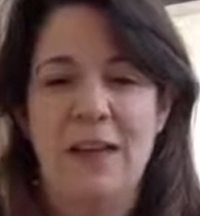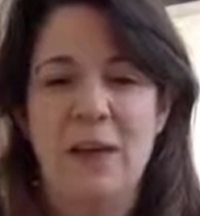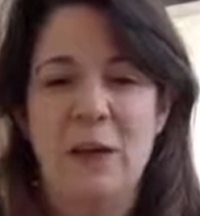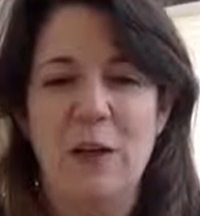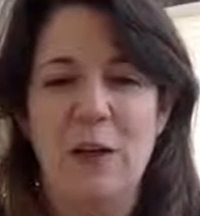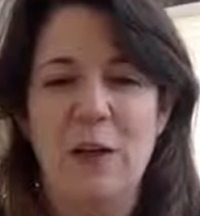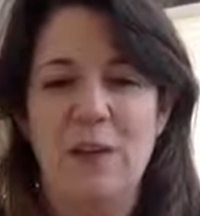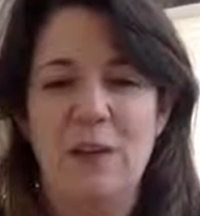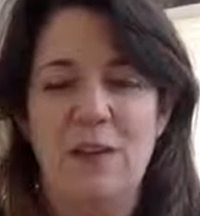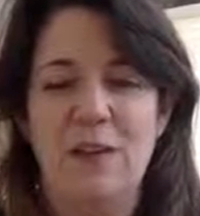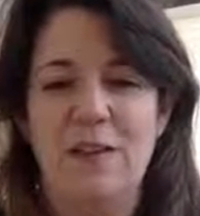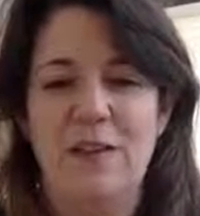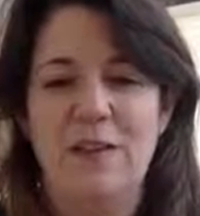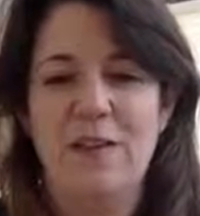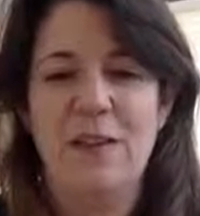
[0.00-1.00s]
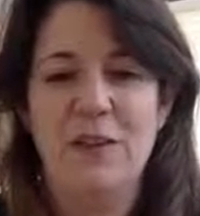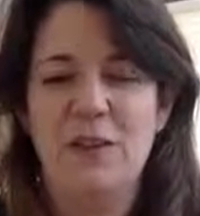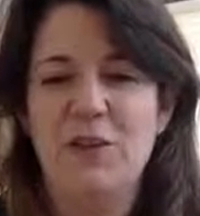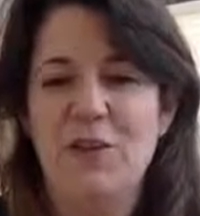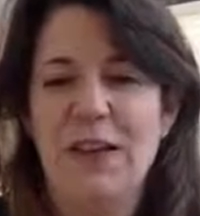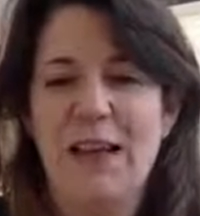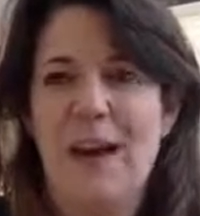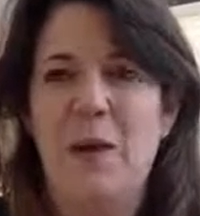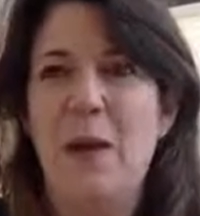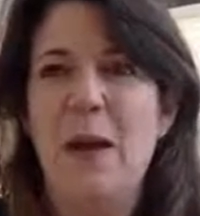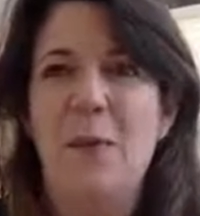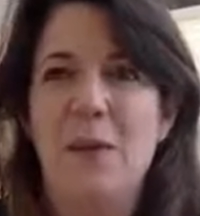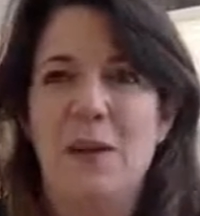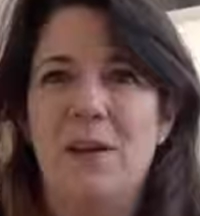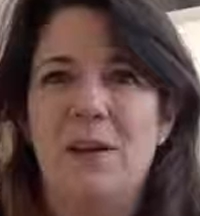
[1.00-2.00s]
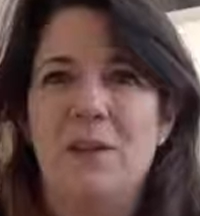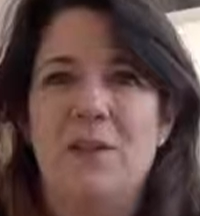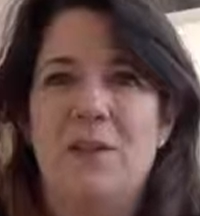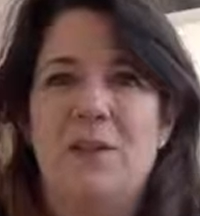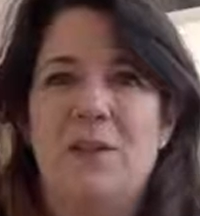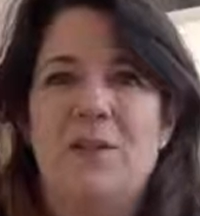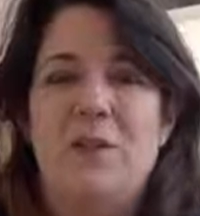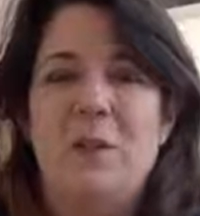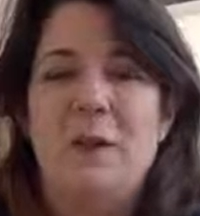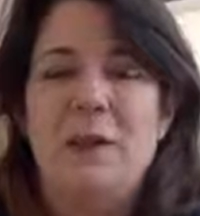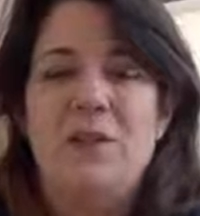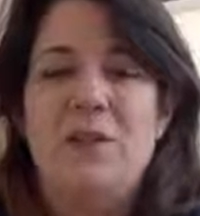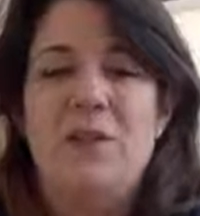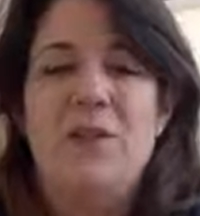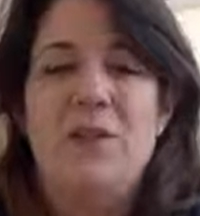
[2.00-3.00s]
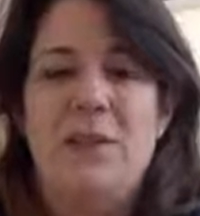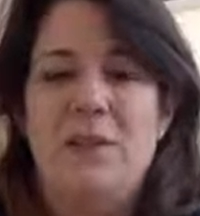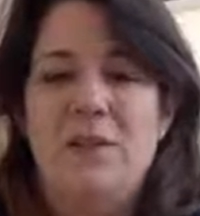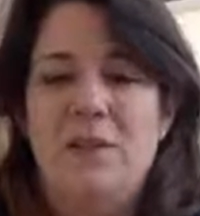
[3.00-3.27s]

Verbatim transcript: You know, you're trying, you know, trying to get away with it because you're not being trusted.